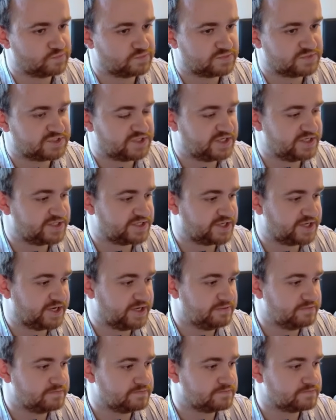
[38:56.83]
Takes
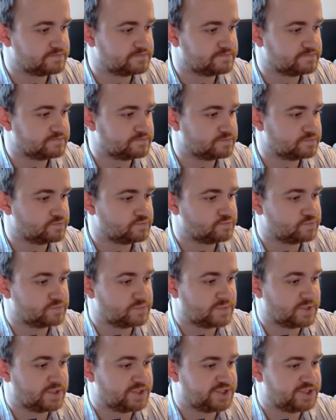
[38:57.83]
again.
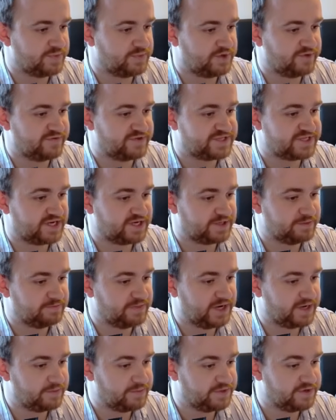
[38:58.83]
Show me another second
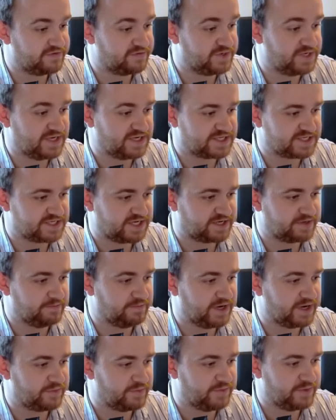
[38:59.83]
Beckman. If we did a second
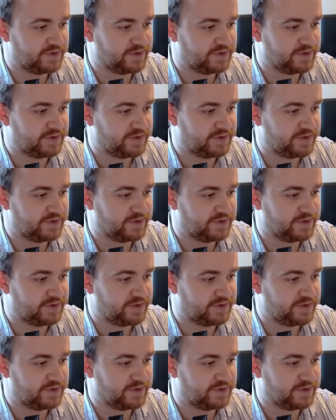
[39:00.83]
Beckman, we